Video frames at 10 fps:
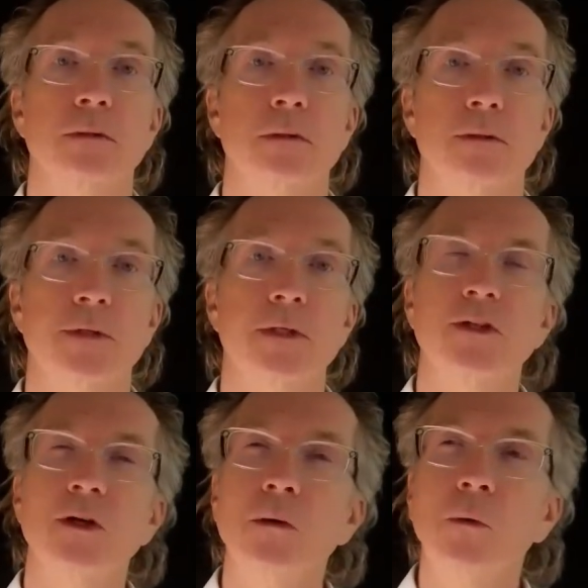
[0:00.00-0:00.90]
said,
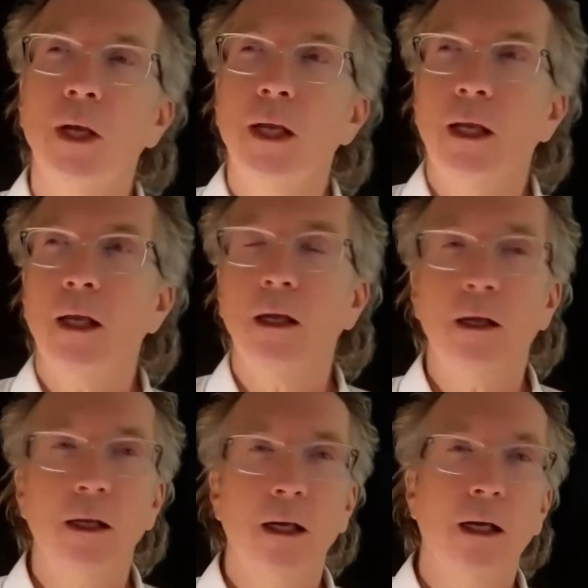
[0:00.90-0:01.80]

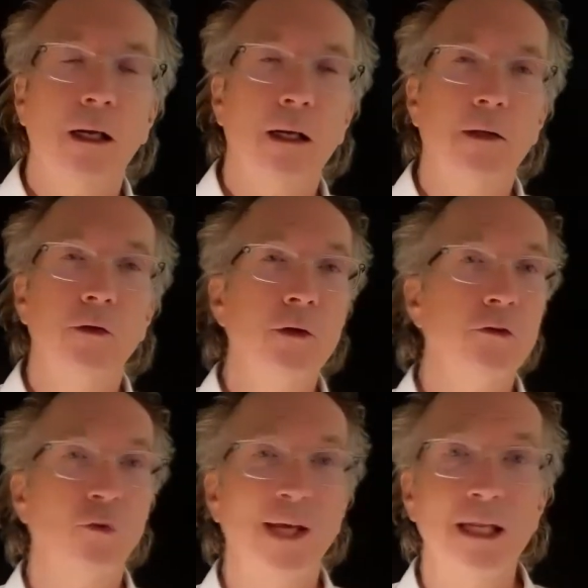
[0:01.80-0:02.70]
you can
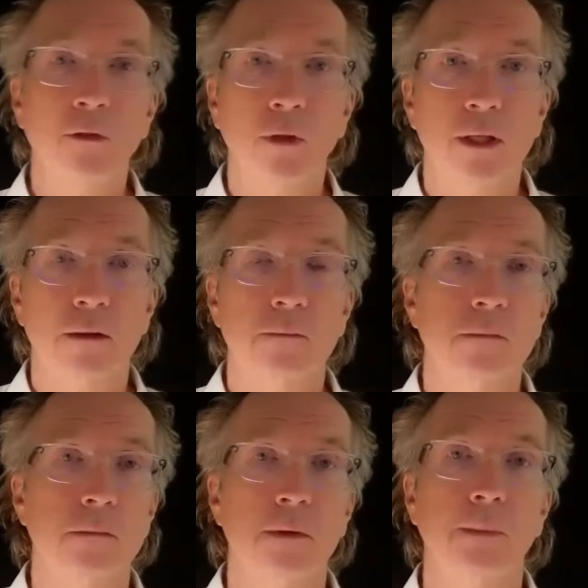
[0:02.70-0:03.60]
do anything,
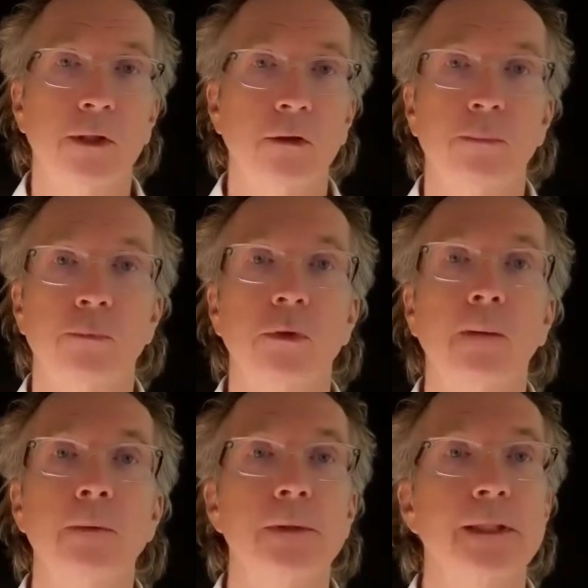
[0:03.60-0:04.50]
but you
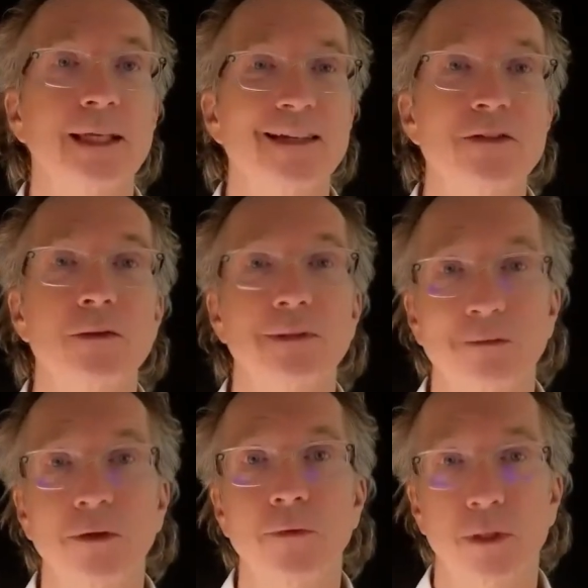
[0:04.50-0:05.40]
probably can't do
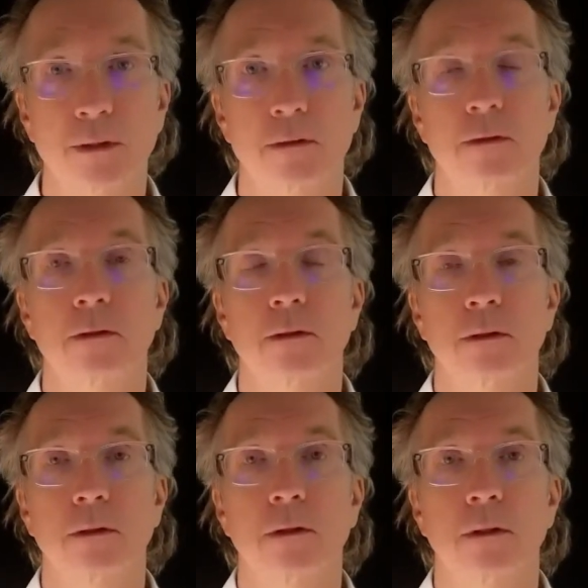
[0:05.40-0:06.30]
everything.
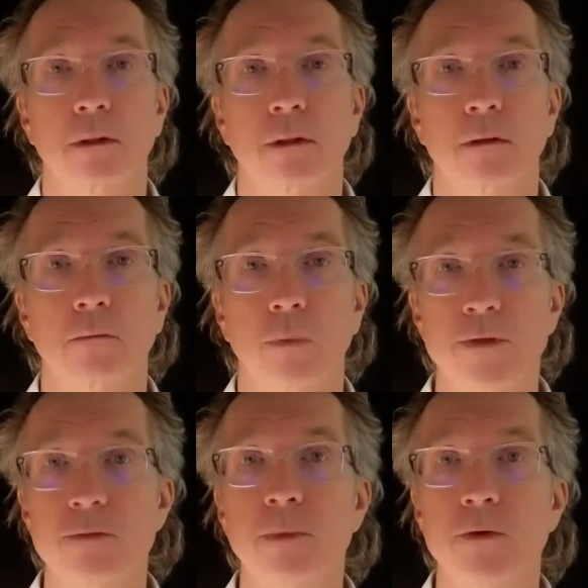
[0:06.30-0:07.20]

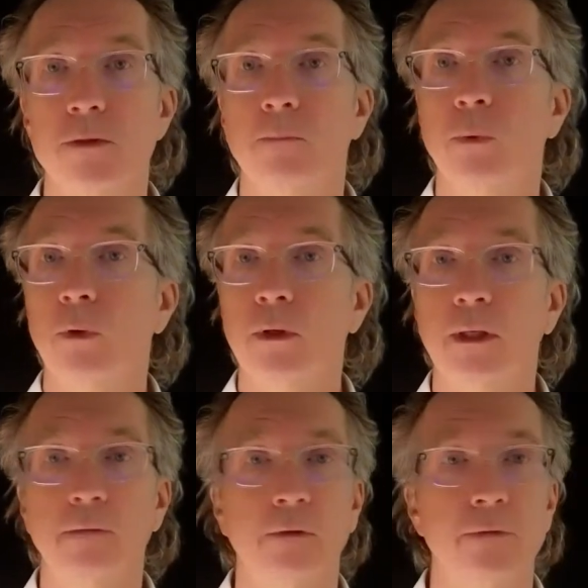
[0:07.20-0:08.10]
What's most
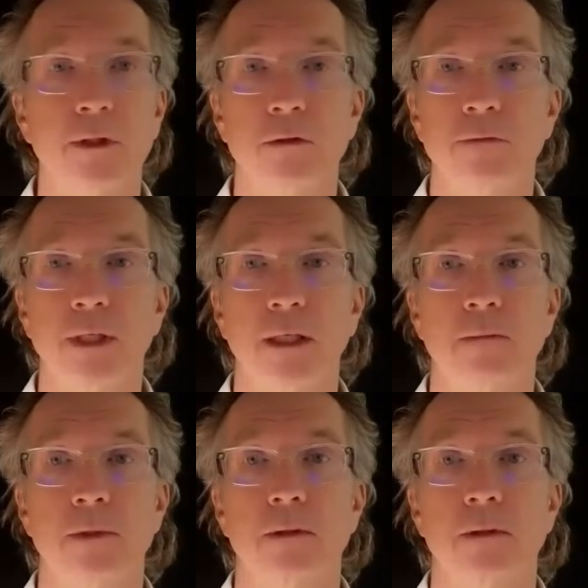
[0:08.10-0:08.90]
important of everything you've named?